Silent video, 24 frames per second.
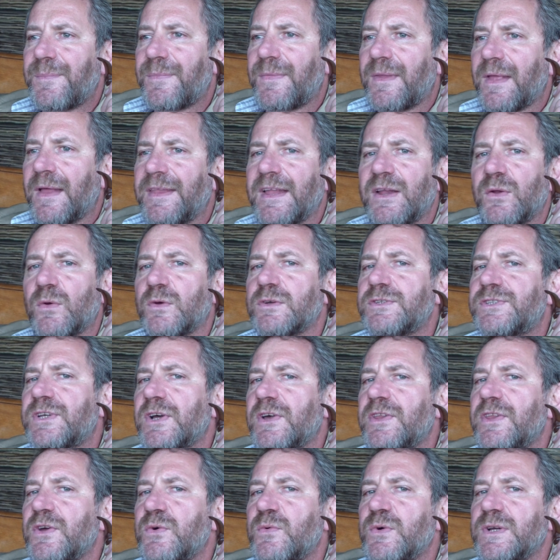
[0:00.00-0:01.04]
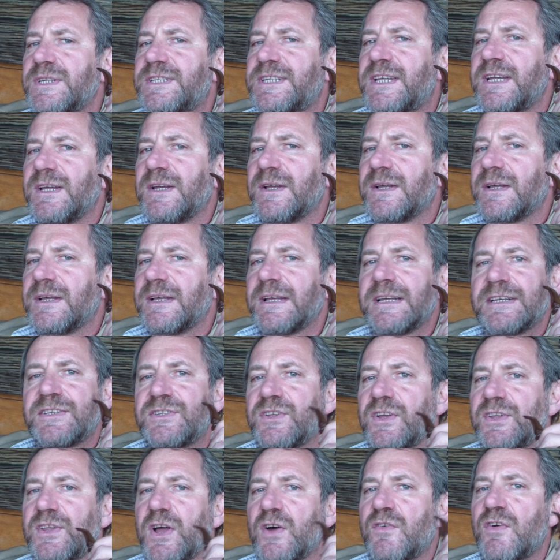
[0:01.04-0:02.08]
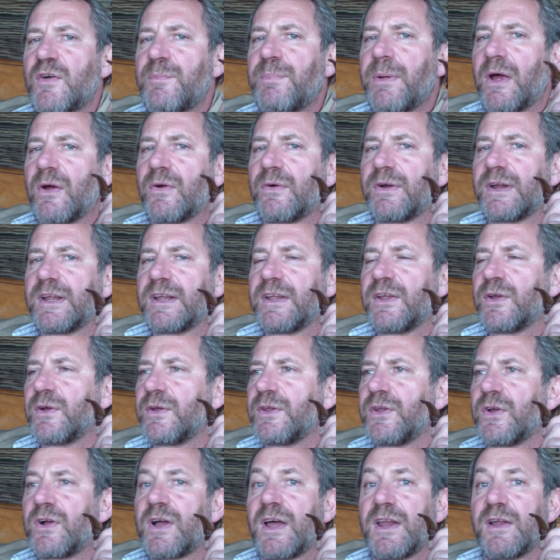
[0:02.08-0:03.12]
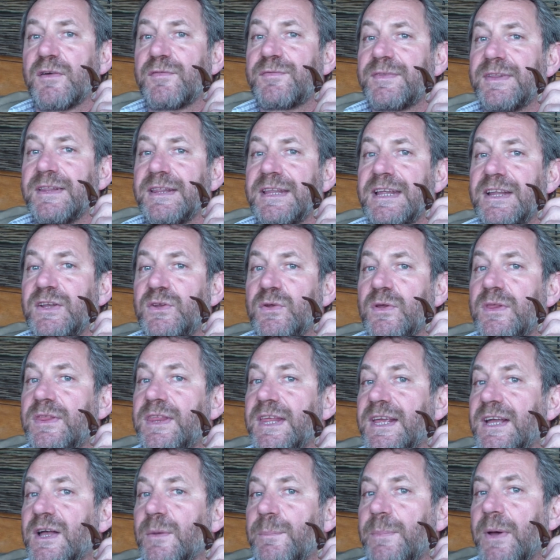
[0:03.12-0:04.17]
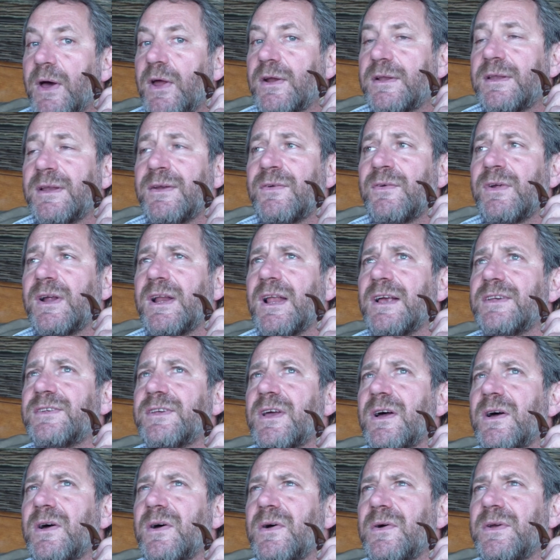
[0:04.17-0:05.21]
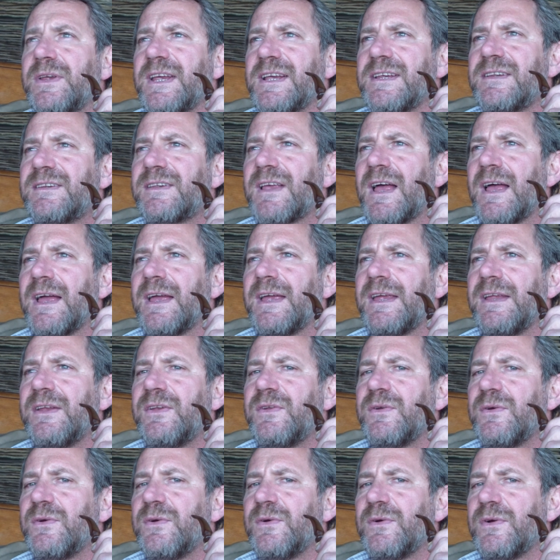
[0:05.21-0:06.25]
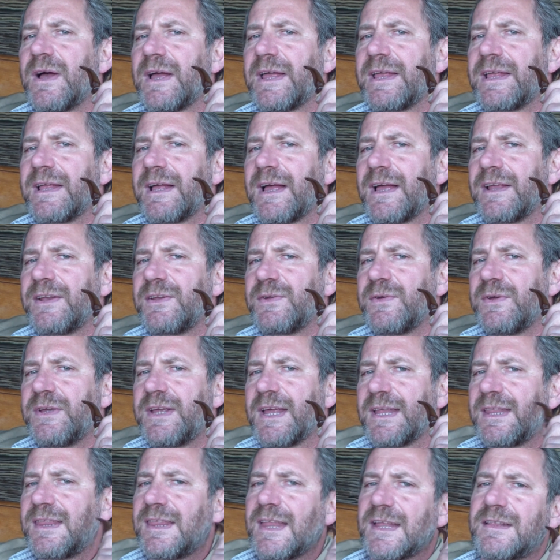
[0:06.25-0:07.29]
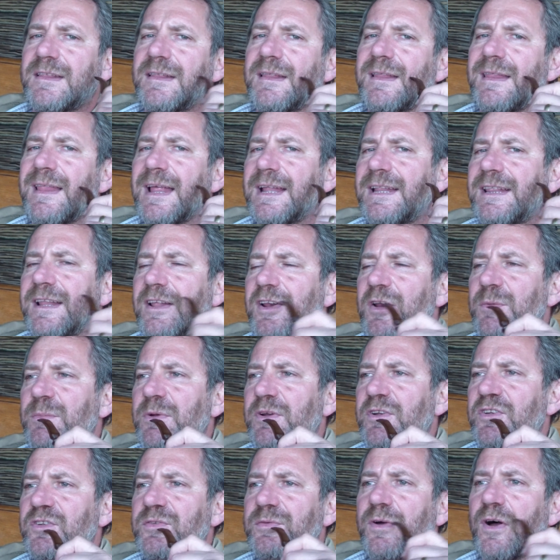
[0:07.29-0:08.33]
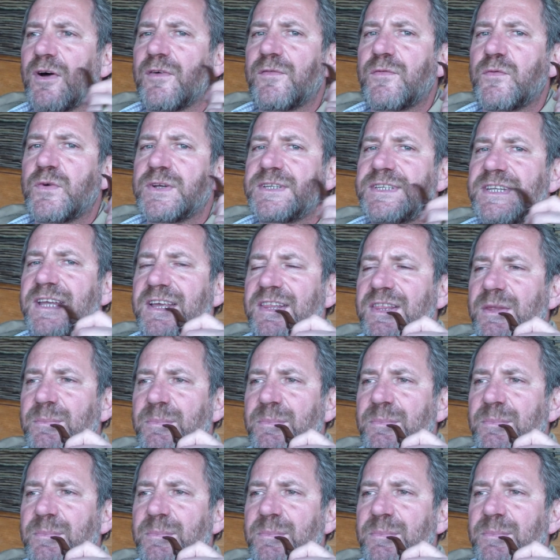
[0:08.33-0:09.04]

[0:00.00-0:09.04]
And then also the whiskey is not overpowering. You kind of need to think about it and realize, oh yes, I do get that little bit of whiskey at the